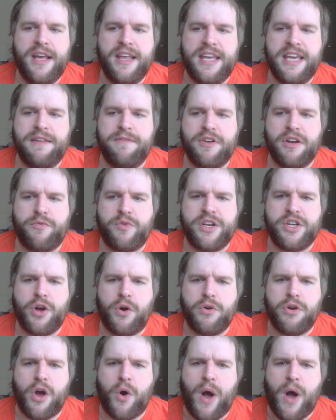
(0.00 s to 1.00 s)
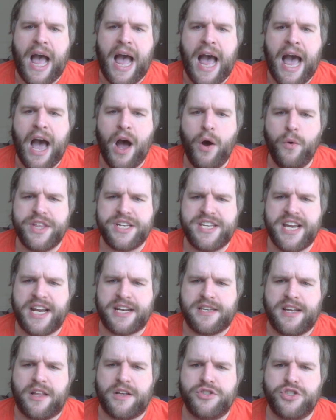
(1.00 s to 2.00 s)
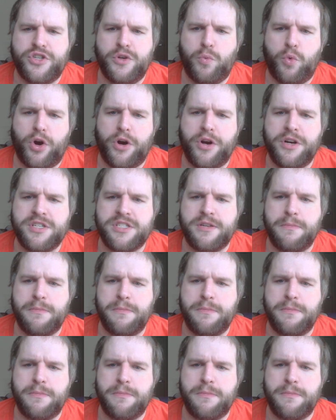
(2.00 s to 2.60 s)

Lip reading: Even if we don't know how the technology works,